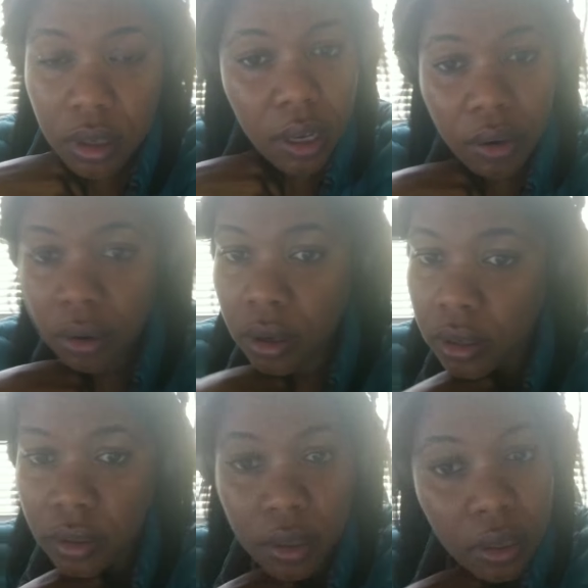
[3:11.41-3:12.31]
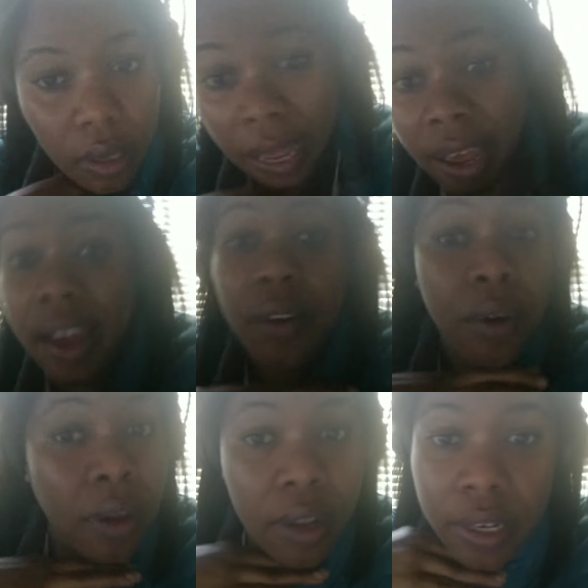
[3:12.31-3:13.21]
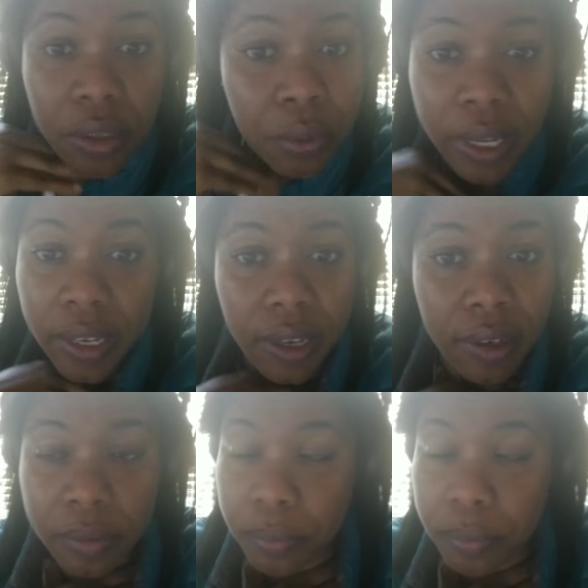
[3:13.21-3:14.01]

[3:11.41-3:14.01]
At all. At all. I don't like it.